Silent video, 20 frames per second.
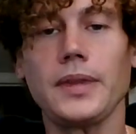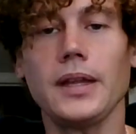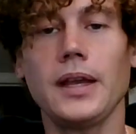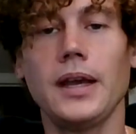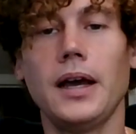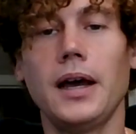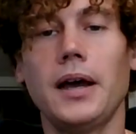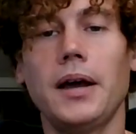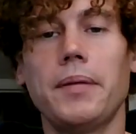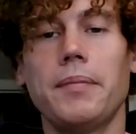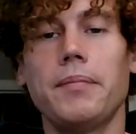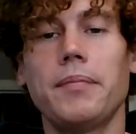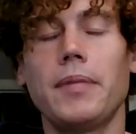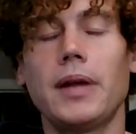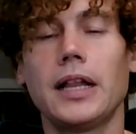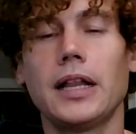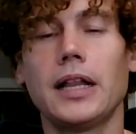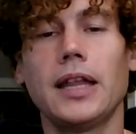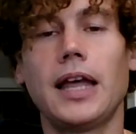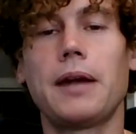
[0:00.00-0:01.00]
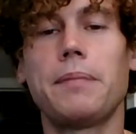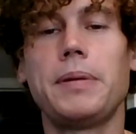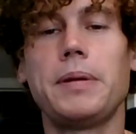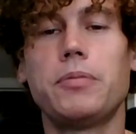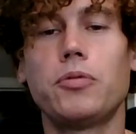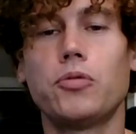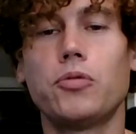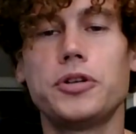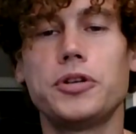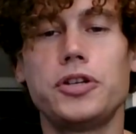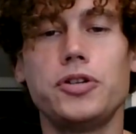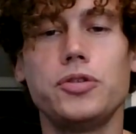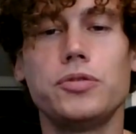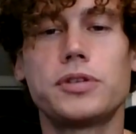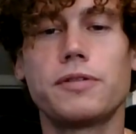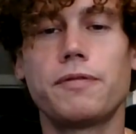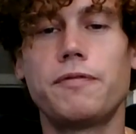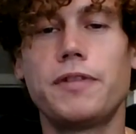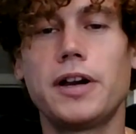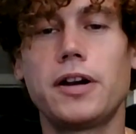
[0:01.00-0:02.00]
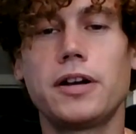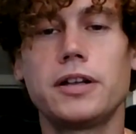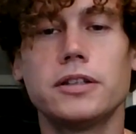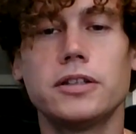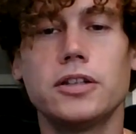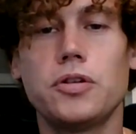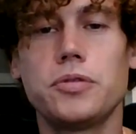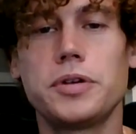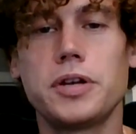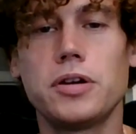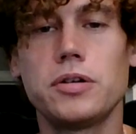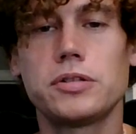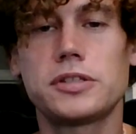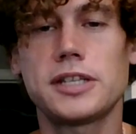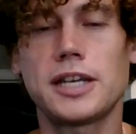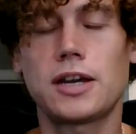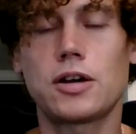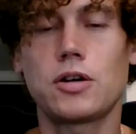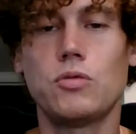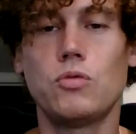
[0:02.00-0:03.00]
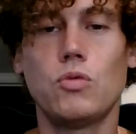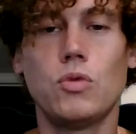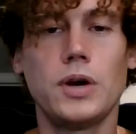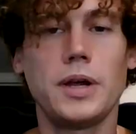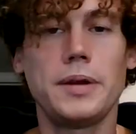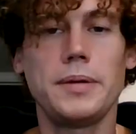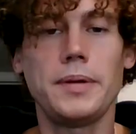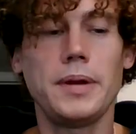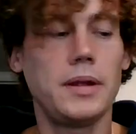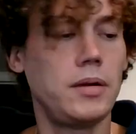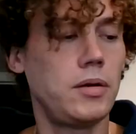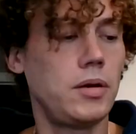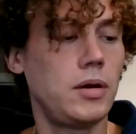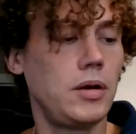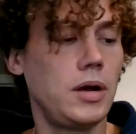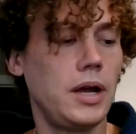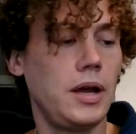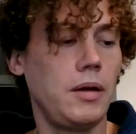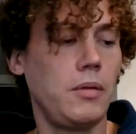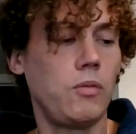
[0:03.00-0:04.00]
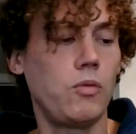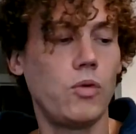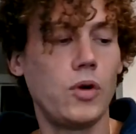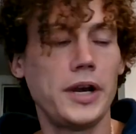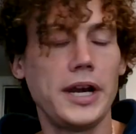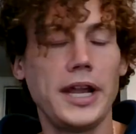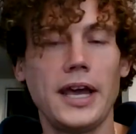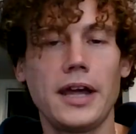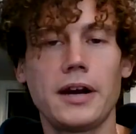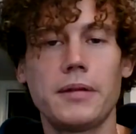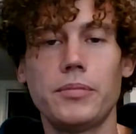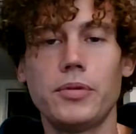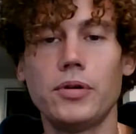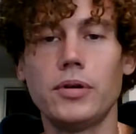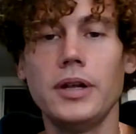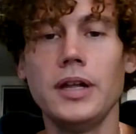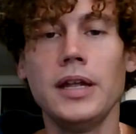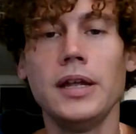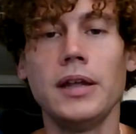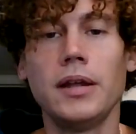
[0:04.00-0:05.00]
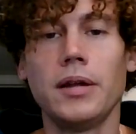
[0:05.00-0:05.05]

um, a lot of people would use a very low dose like a one uh, one edible